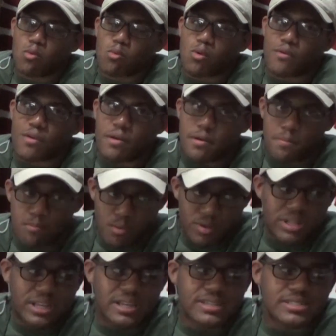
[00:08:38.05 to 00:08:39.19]
were very
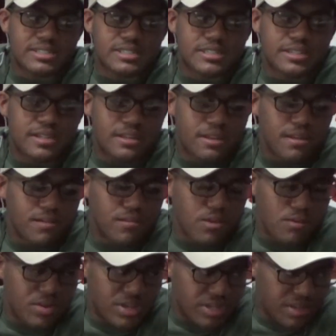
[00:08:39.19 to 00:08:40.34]
brilliant,
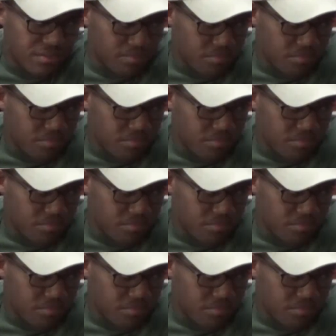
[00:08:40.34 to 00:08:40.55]
very